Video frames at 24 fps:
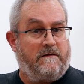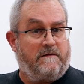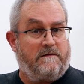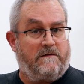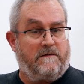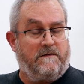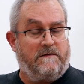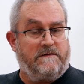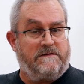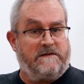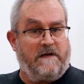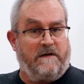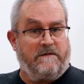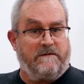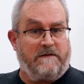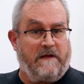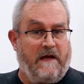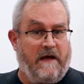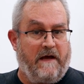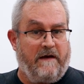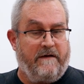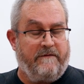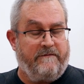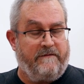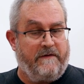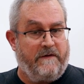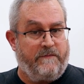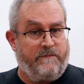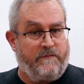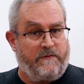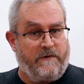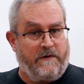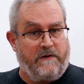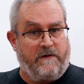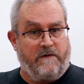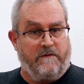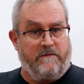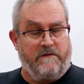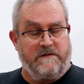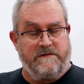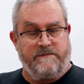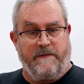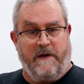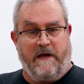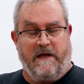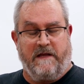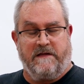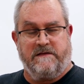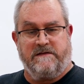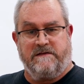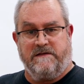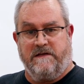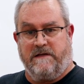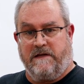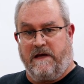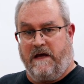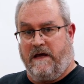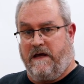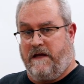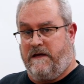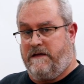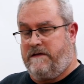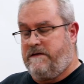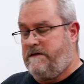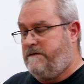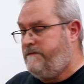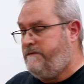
turns out to have a pretty good response in the end.